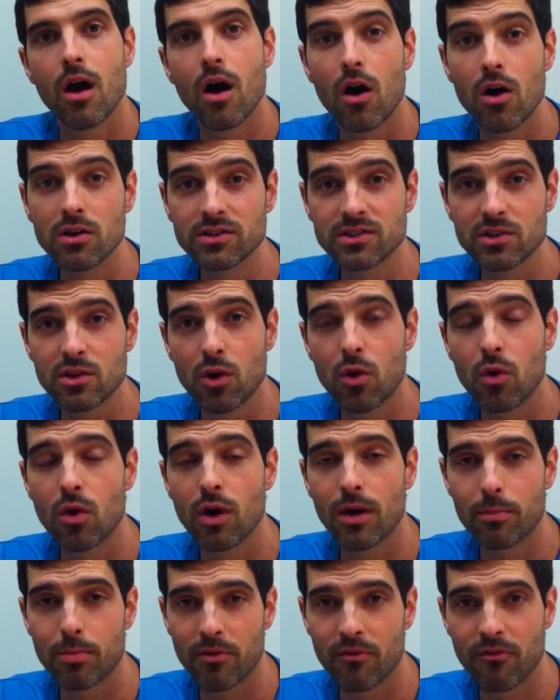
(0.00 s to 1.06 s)
Also,
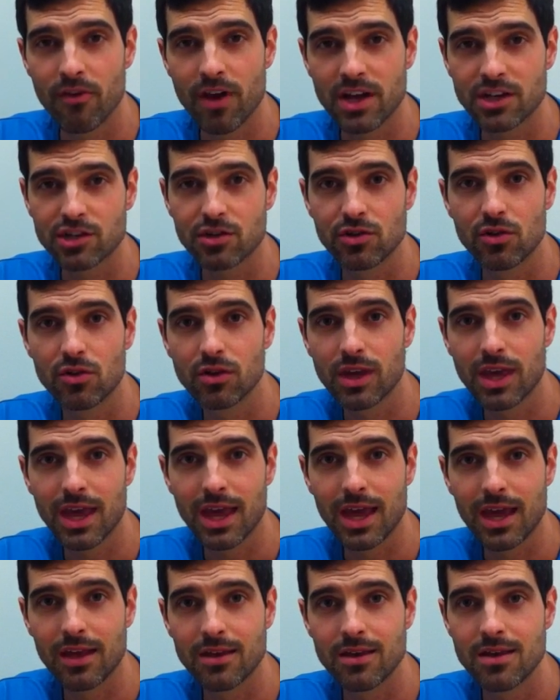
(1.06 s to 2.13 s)
a professional
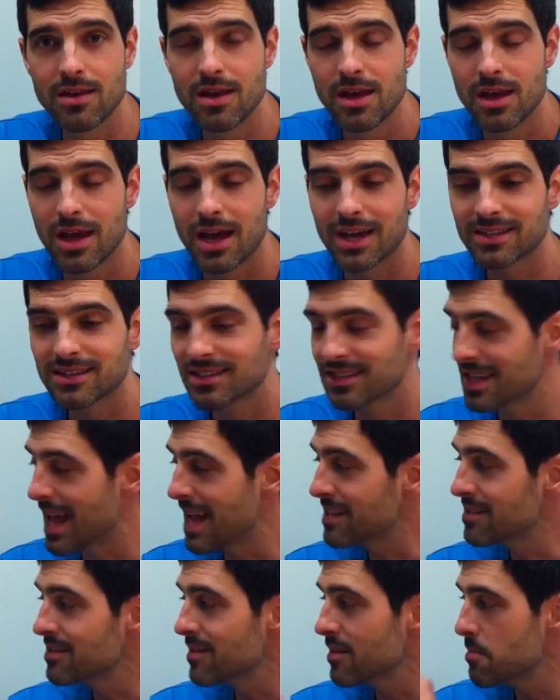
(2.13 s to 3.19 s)
can
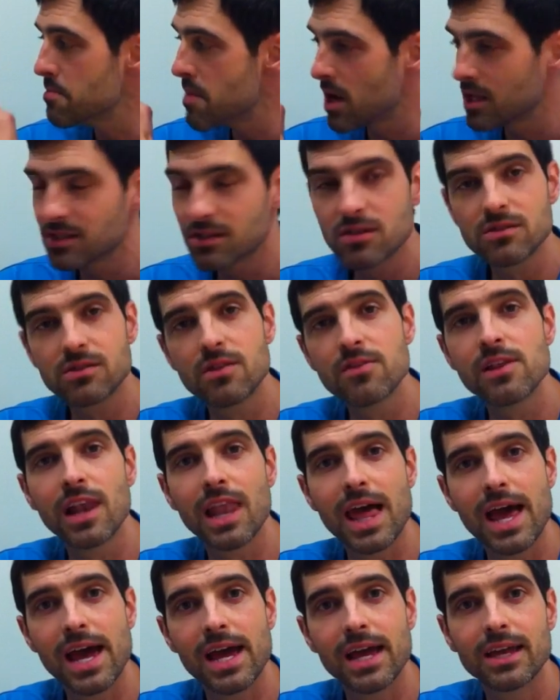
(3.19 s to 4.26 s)
assess the muscles of the
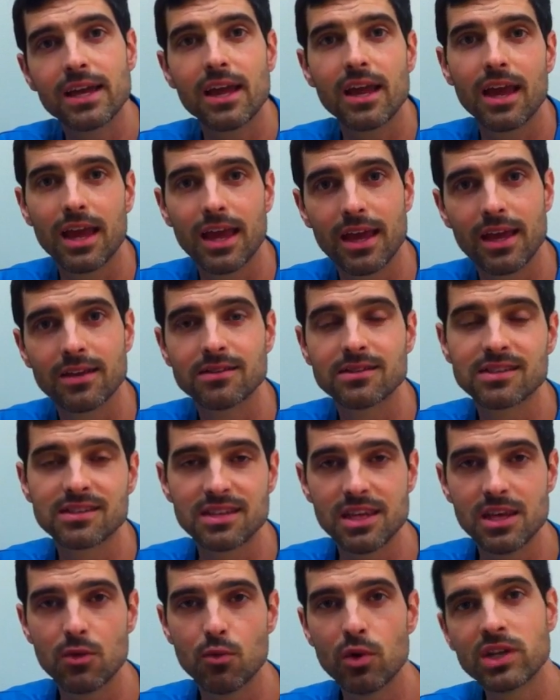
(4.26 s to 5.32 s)
leg and
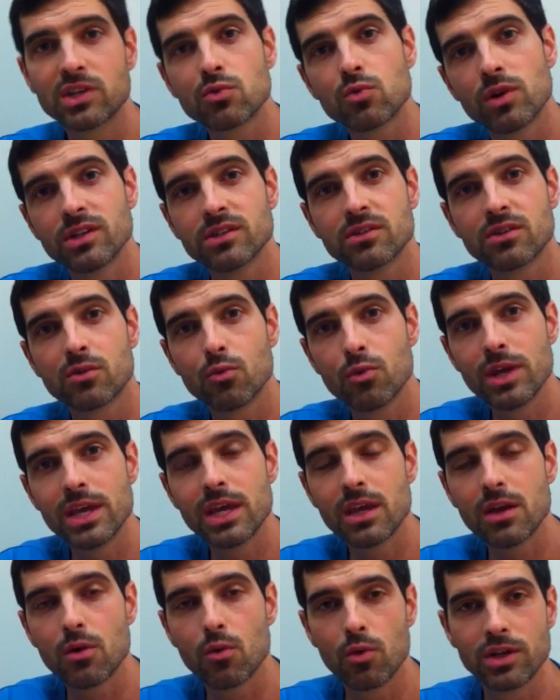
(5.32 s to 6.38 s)
see which ones are
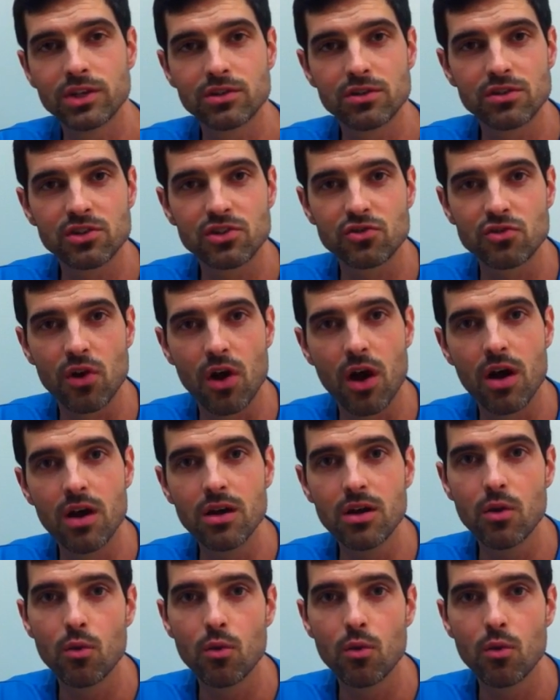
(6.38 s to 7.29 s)
weak, which are strong,